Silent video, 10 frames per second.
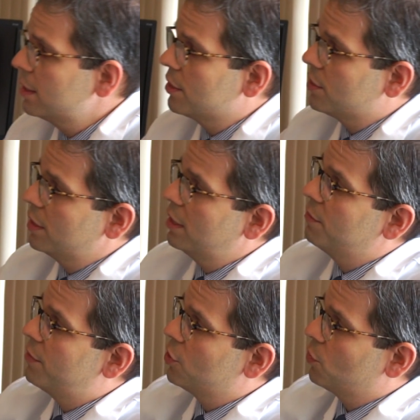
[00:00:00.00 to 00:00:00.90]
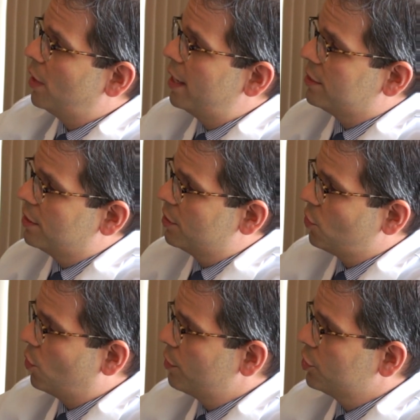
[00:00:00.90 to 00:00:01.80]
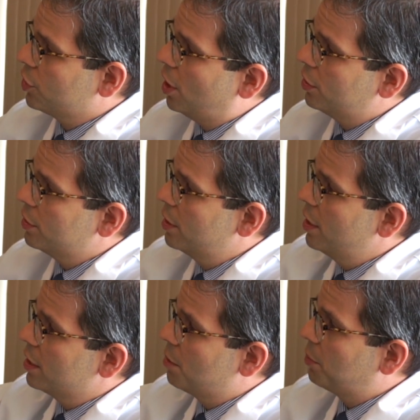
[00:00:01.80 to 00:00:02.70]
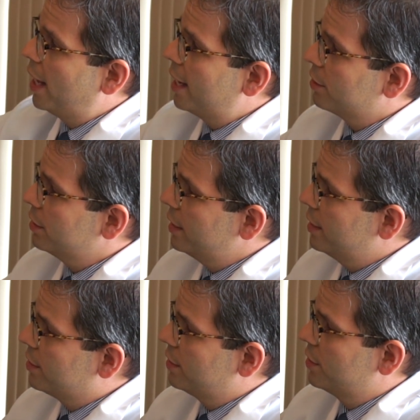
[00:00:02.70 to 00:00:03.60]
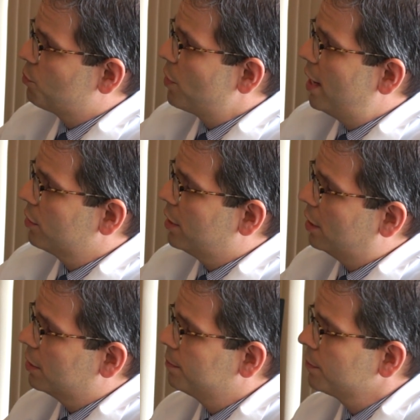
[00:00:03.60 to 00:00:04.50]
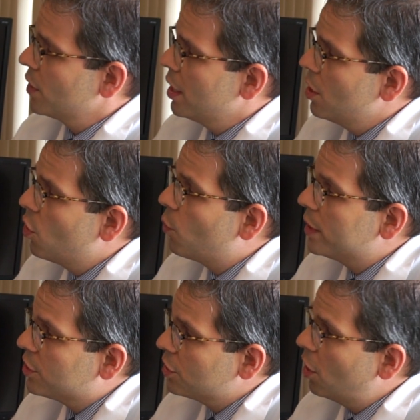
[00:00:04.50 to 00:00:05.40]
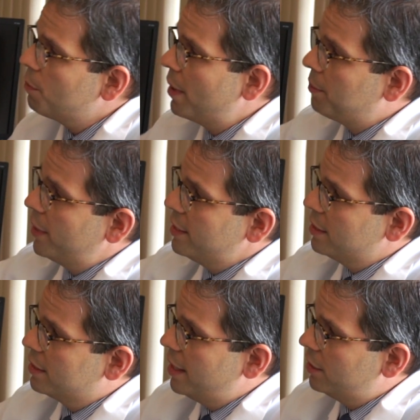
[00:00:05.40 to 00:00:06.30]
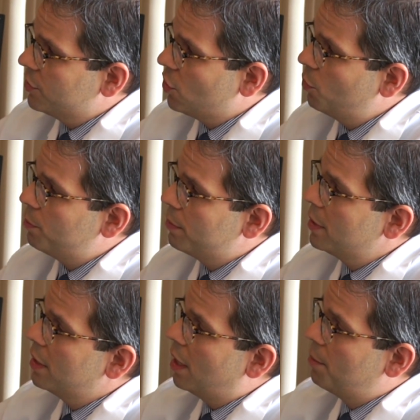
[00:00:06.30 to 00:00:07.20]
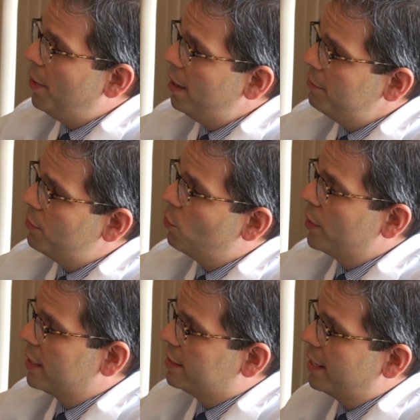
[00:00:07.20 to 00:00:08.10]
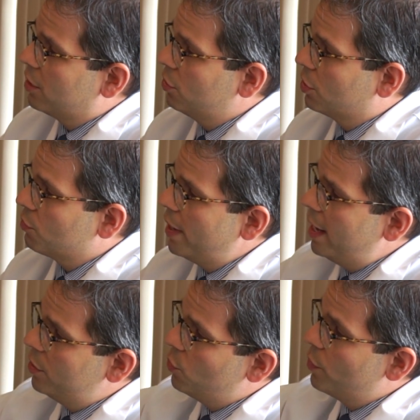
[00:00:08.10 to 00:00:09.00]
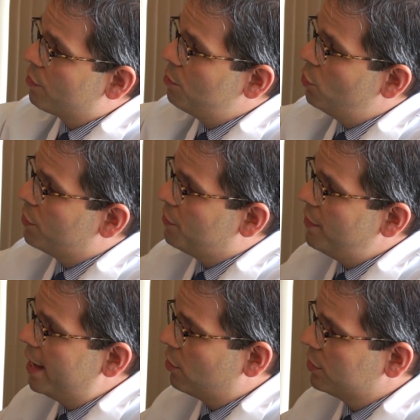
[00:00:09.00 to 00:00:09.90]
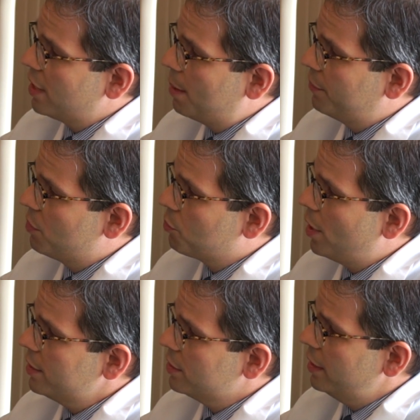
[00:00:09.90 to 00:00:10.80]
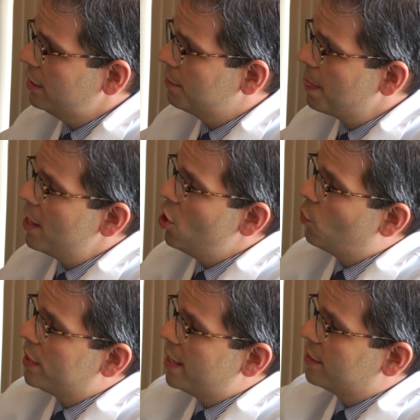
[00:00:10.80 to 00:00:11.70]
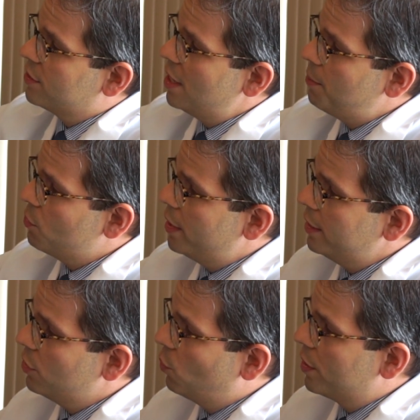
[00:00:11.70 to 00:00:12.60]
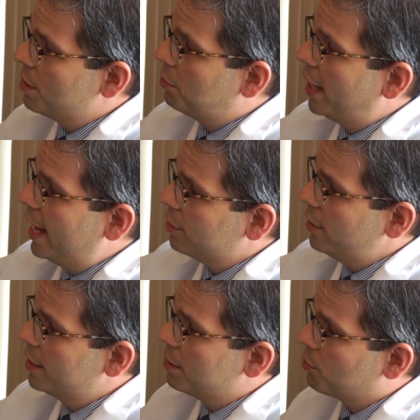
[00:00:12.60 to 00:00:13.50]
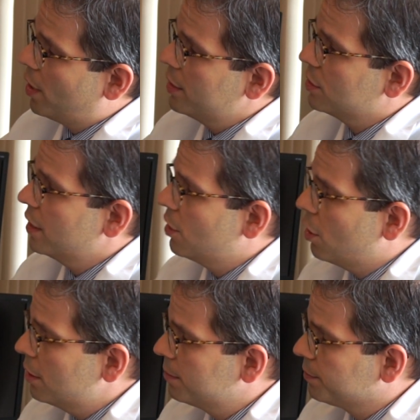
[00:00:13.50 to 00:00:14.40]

is seen visualized in this orange color. The bladder is in this brown color. We start by placing the telescope above. We can take a look around. We remove the fat on top of the prostate. We then separate where the bladder and the prostate are,